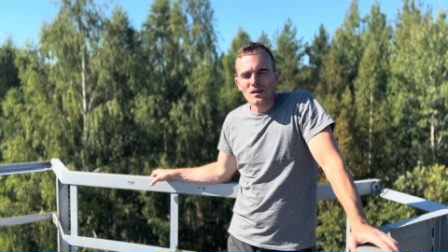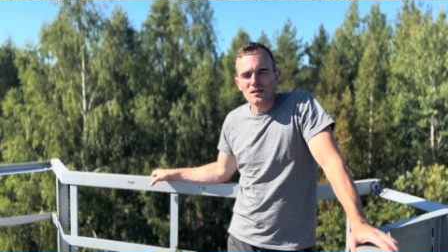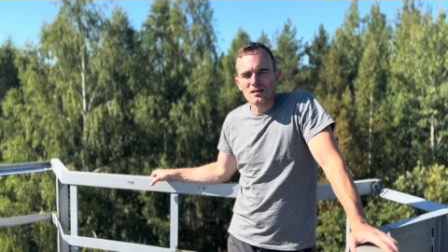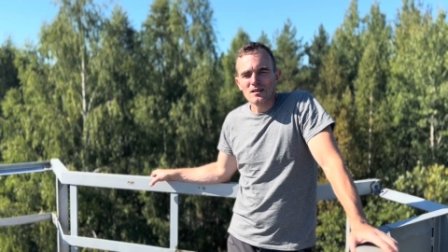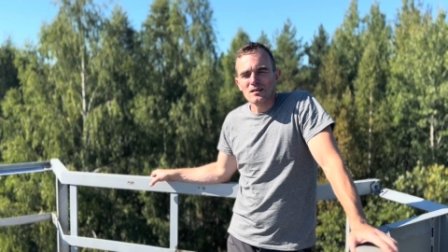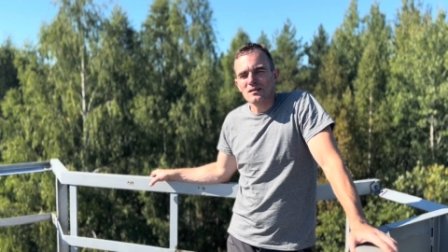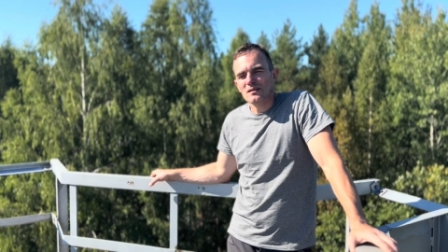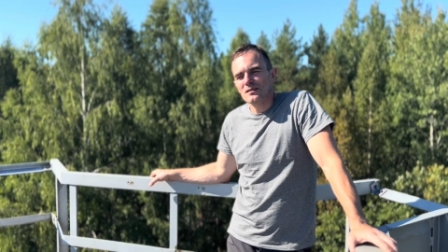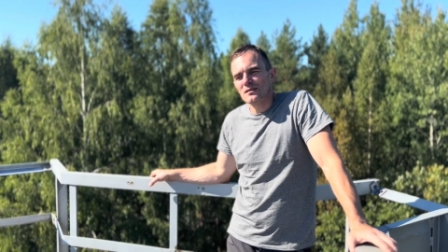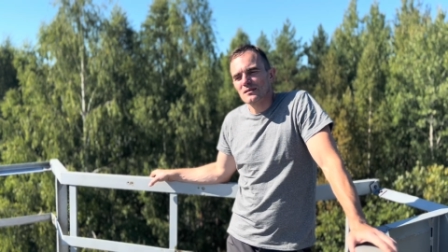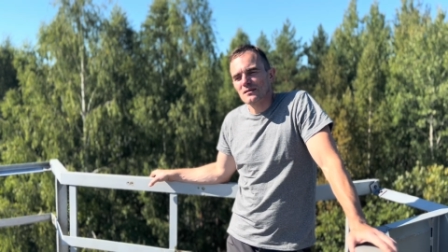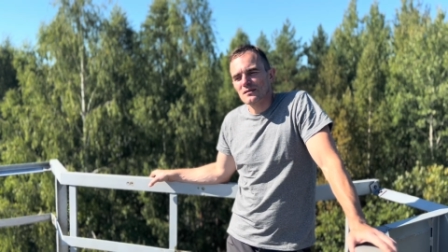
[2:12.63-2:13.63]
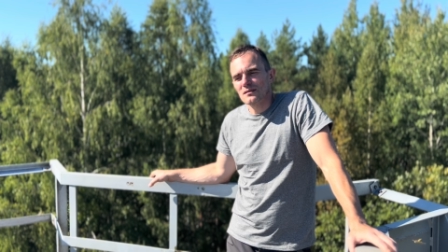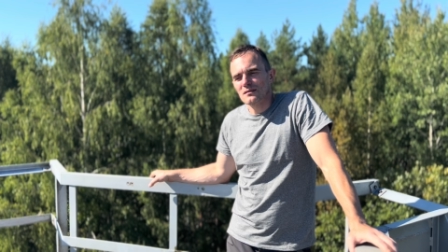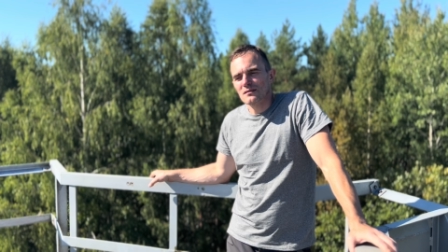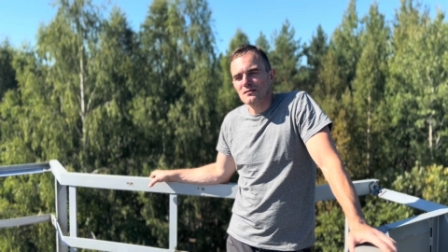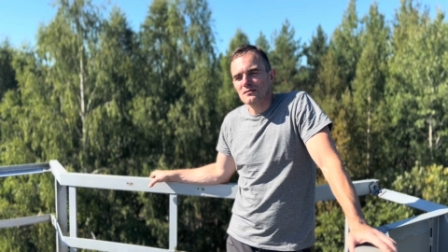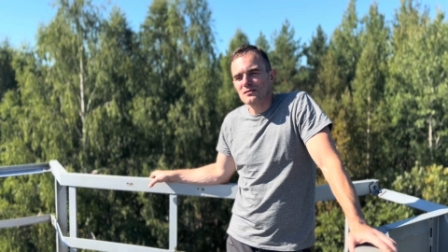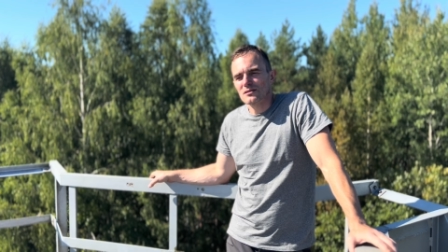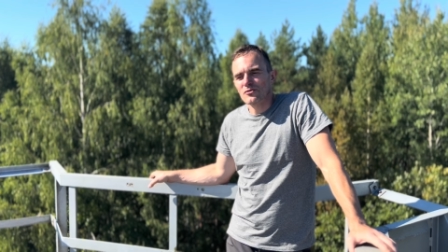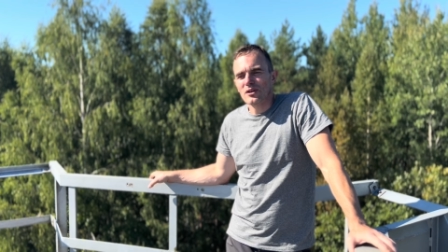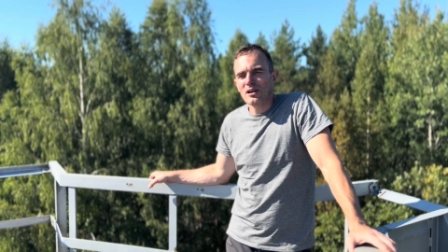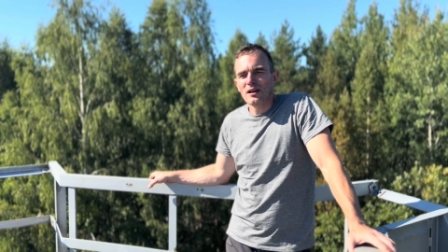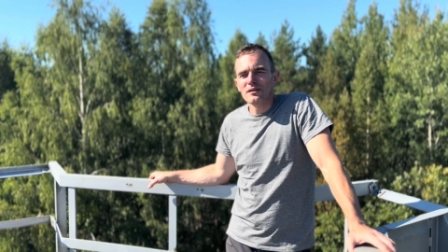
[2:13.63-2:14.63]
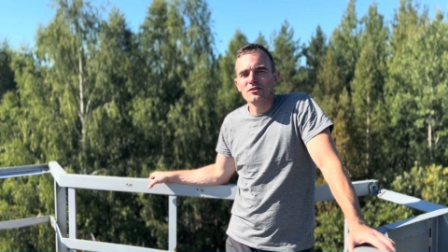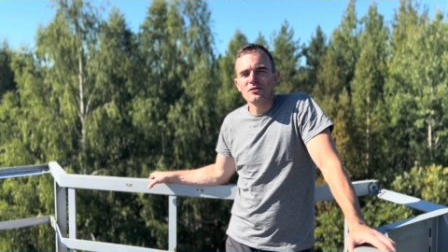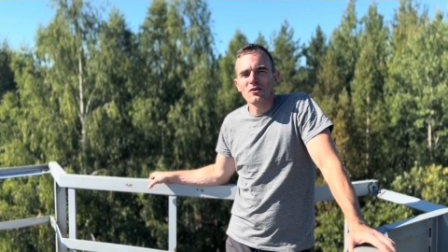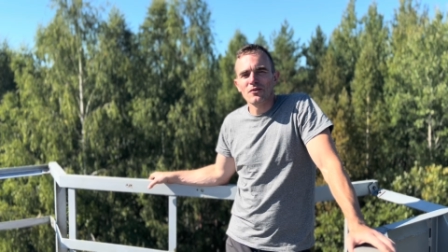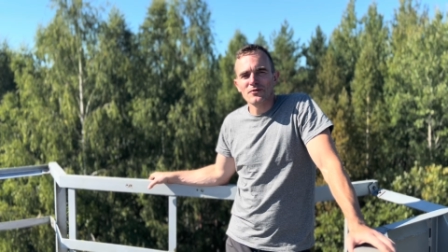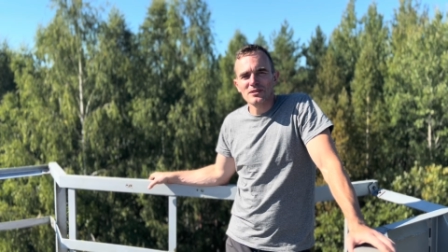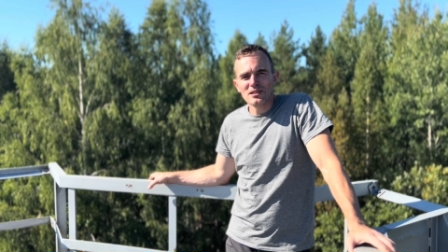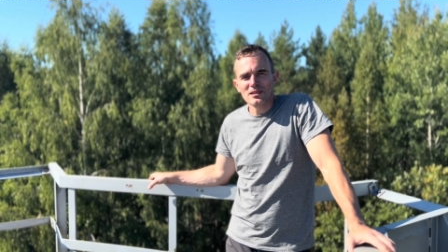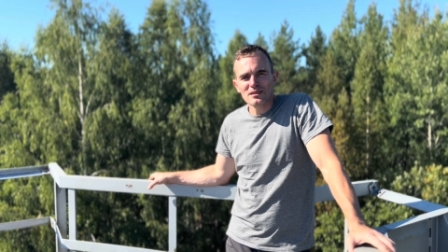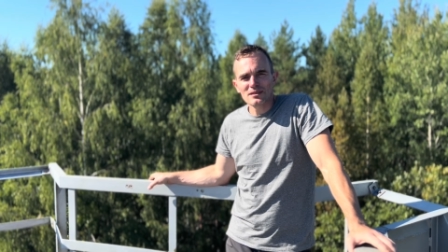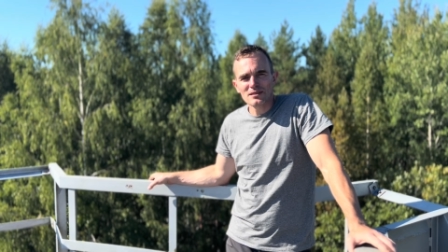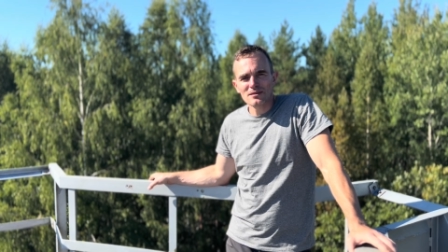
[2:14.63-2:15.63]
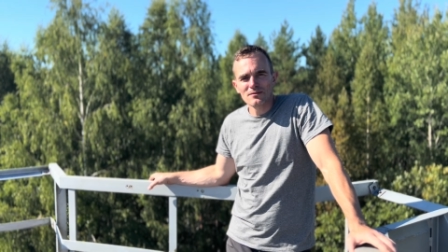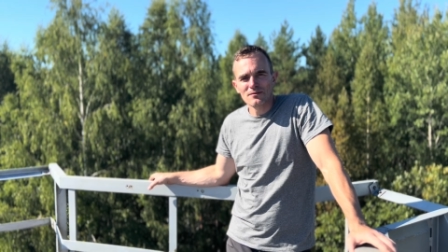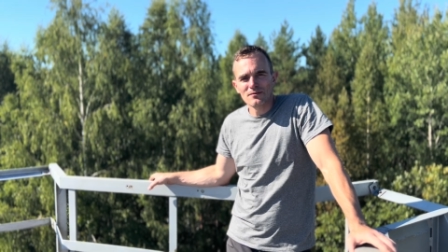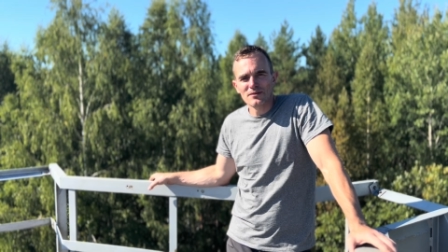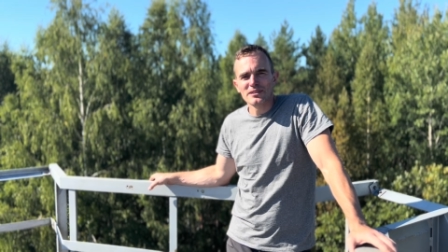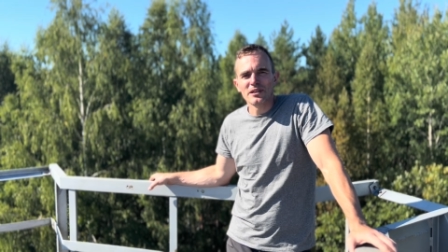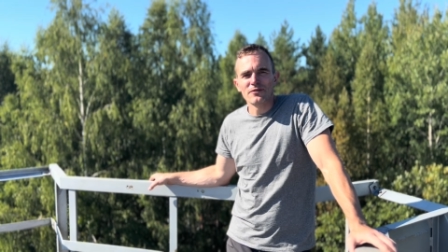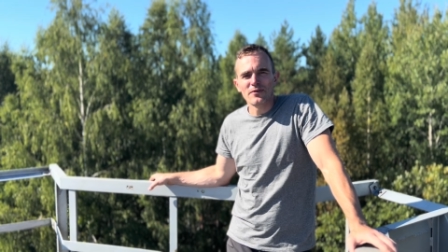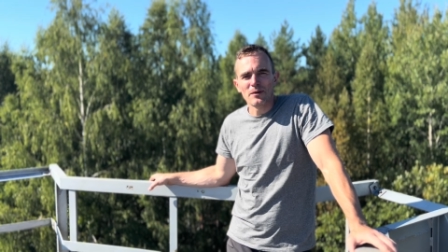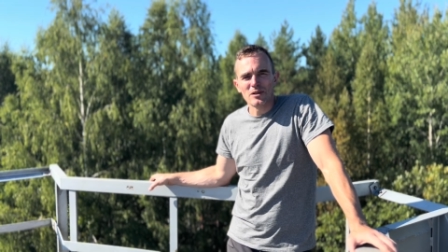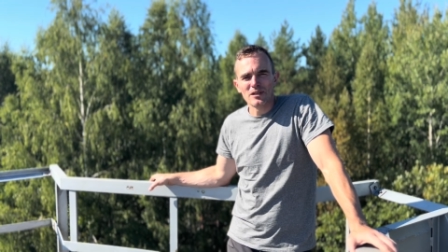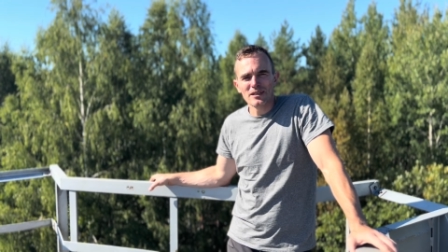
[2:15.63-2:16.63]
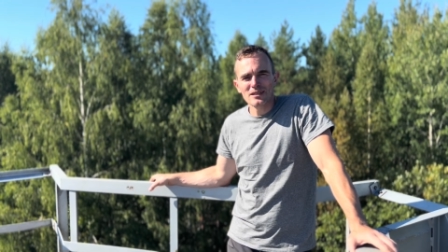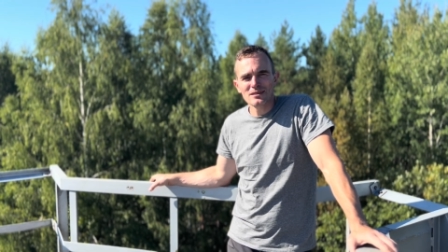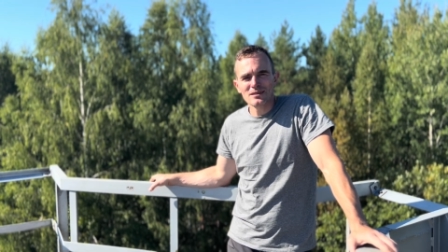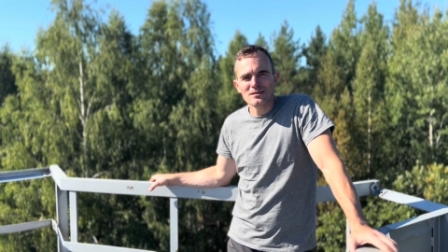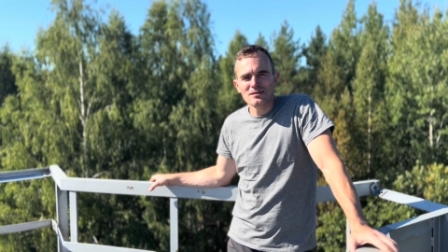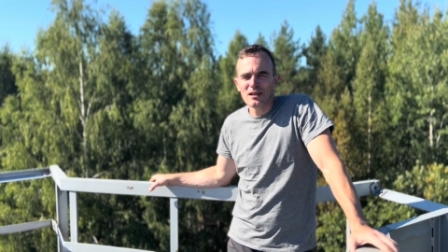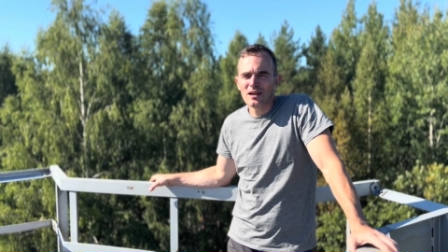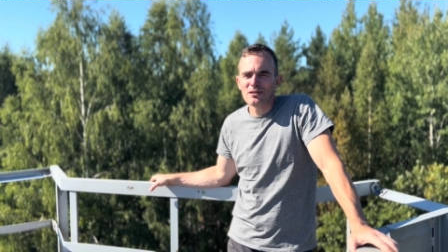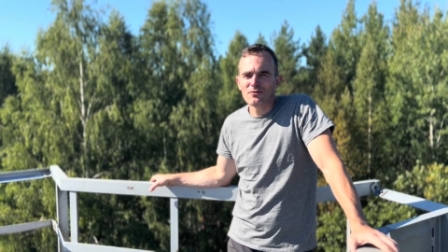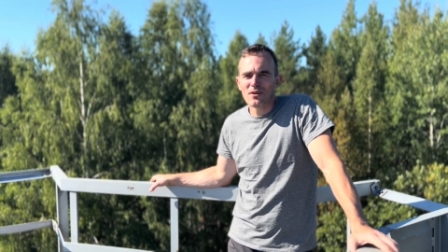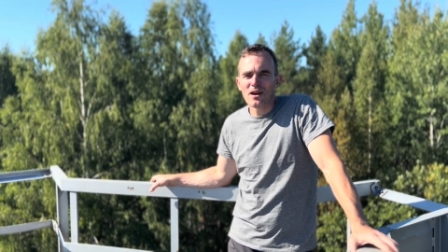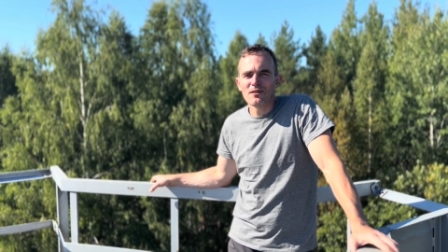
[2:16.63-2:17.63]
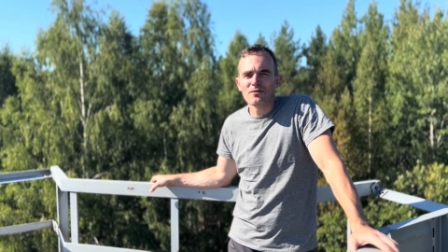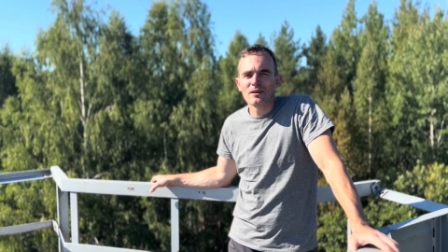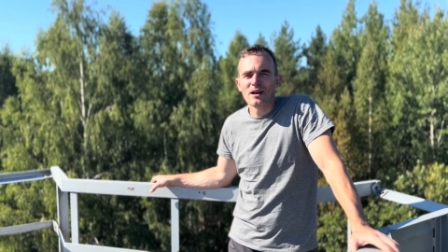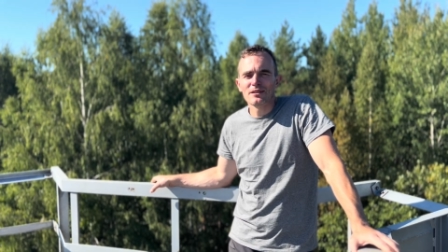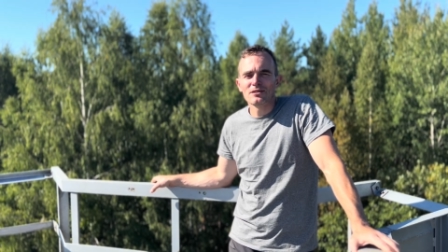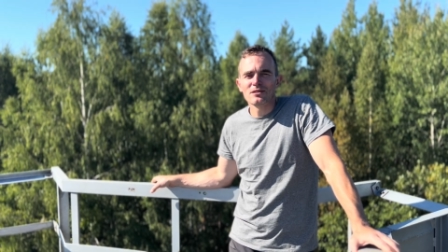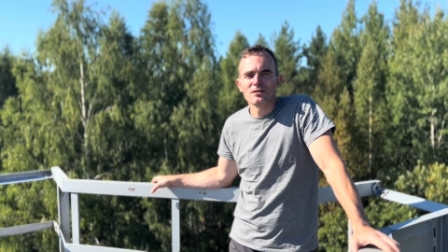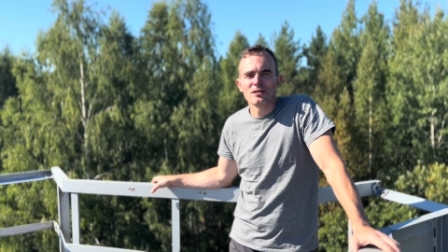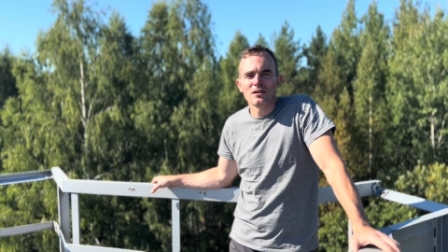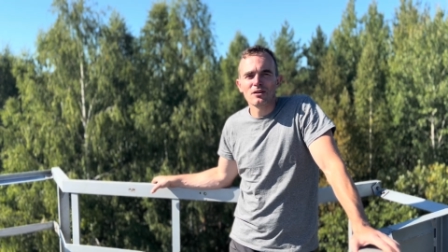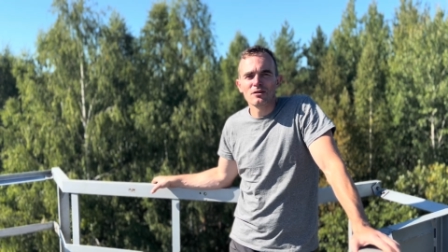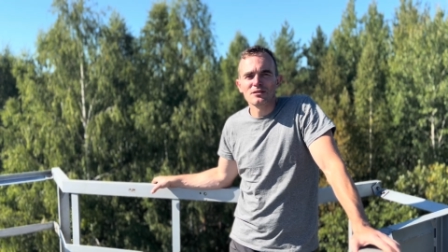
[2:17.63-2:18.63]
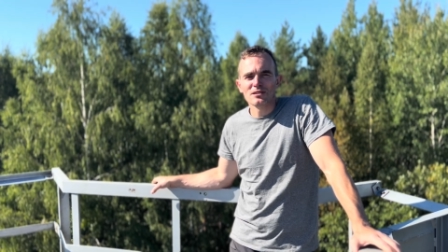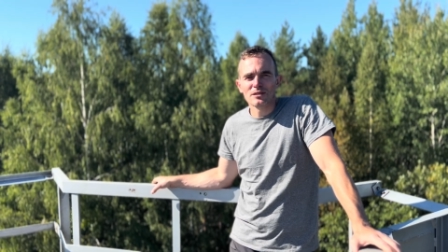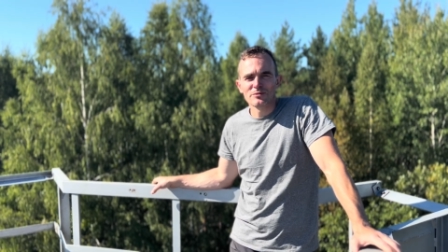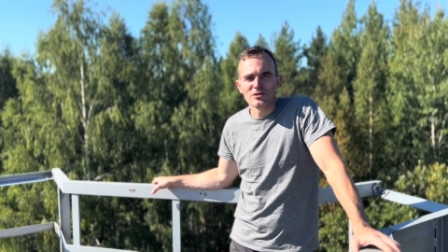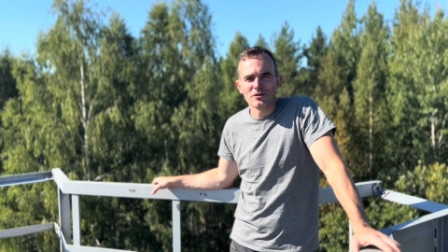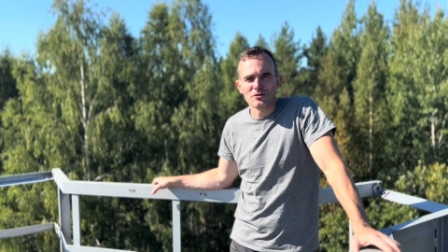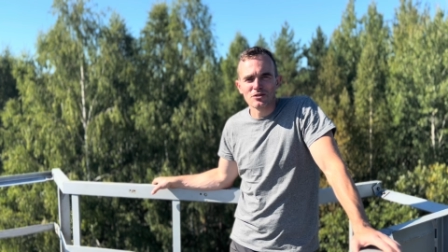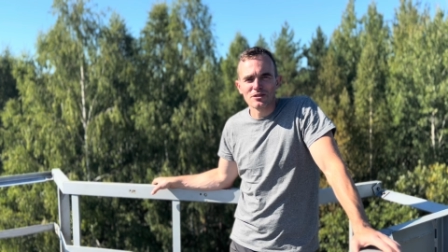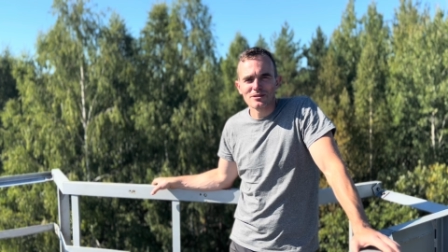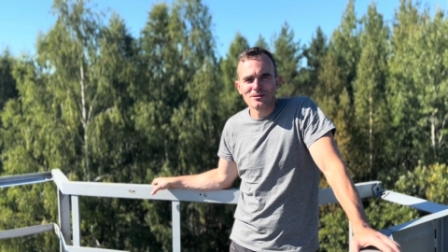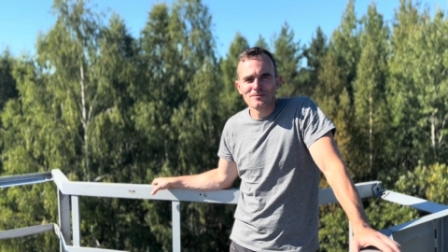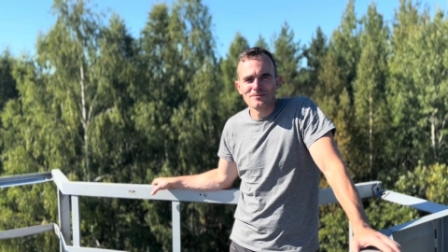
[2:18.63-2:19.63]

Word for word: uh, 300 officers with their families and 500 uh, conscript soldiers.